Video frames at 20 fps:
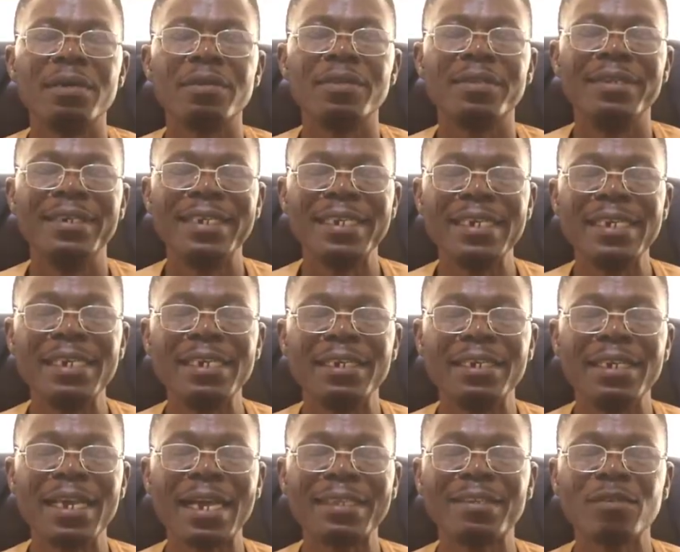
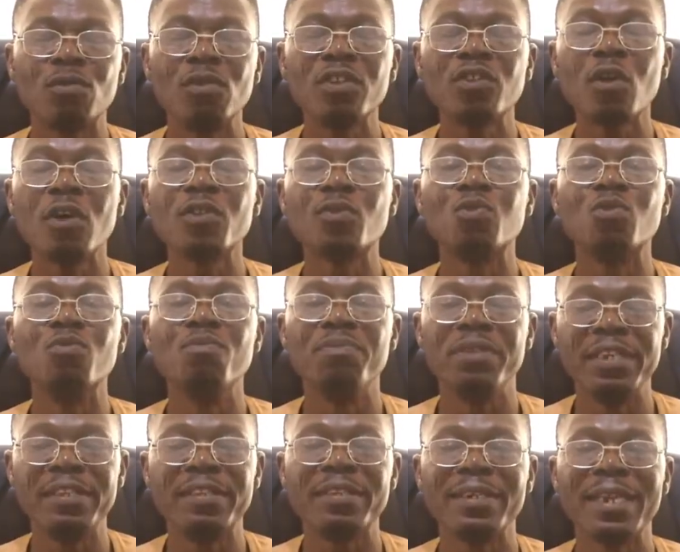the articulators will
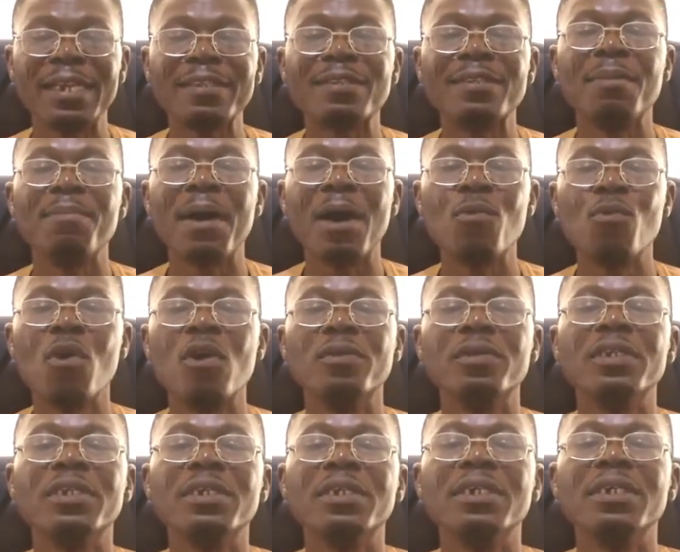meet. That's number one.
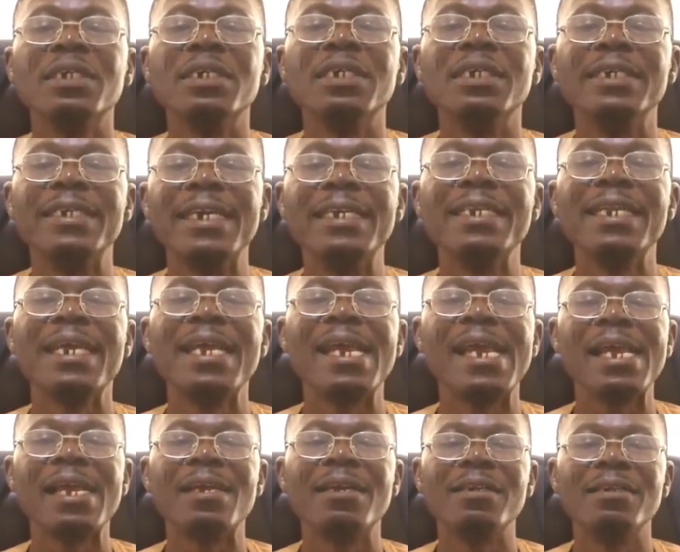Then
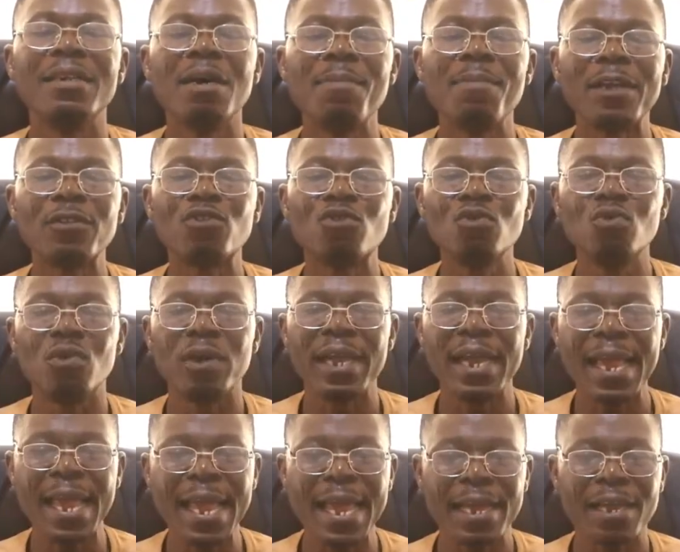number two,
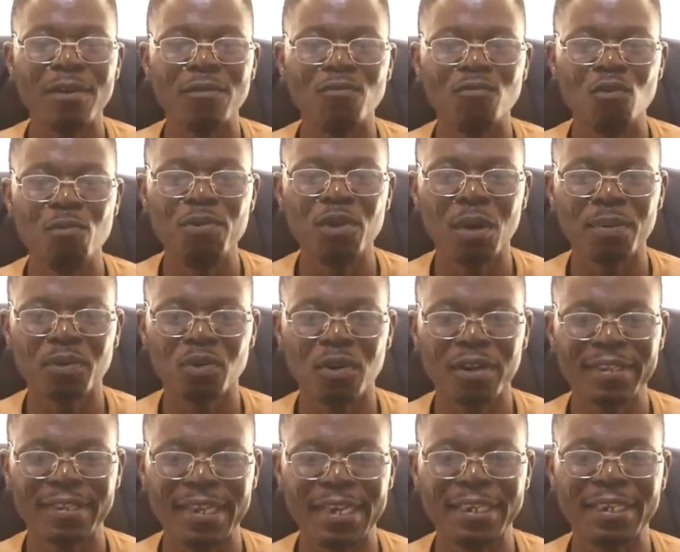air will be
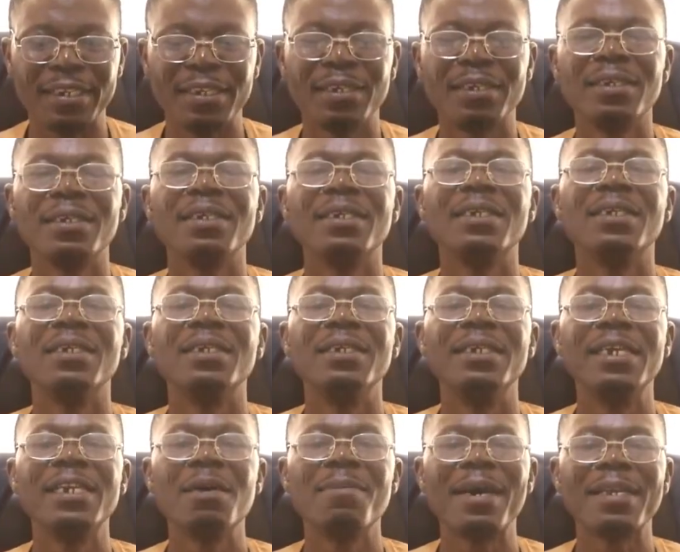obstructed.
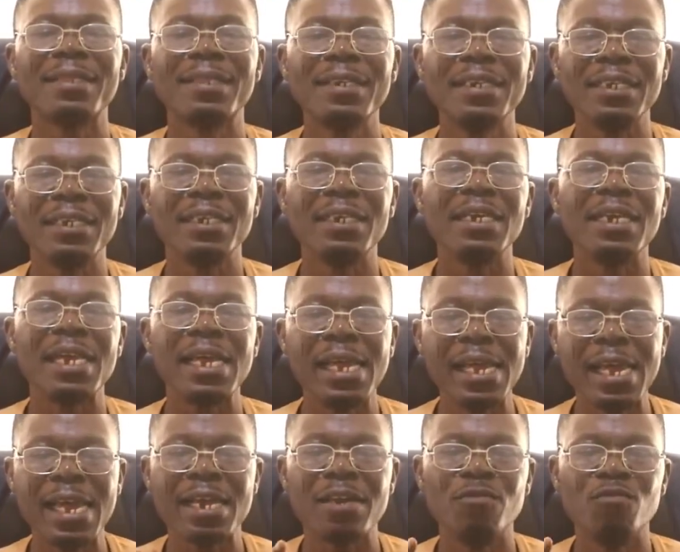Then number three,
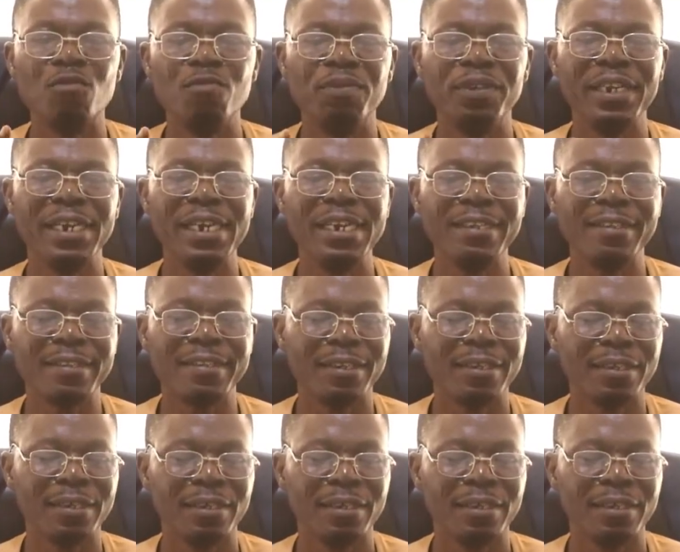air will be released.